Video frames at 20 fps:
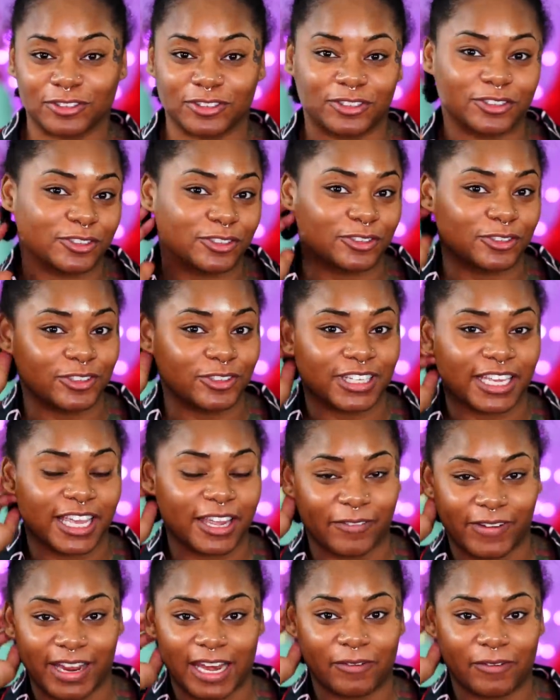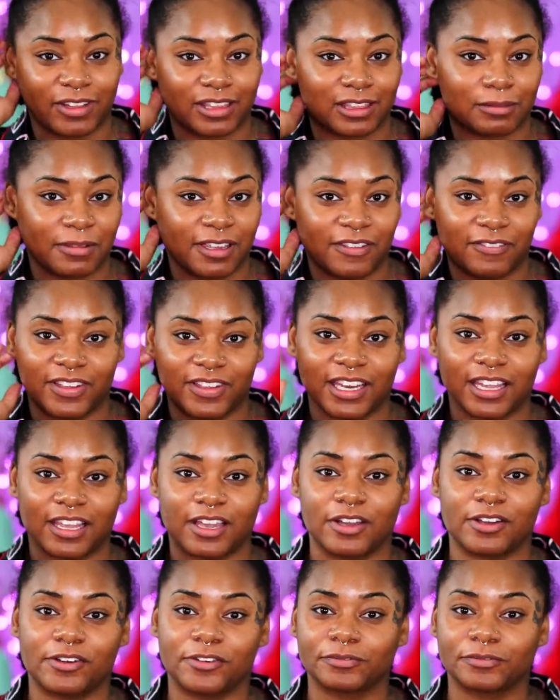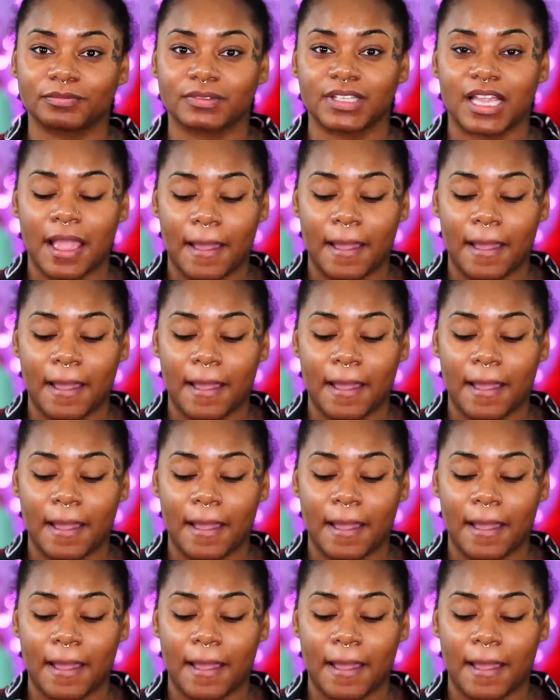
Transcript: through get ready with me video,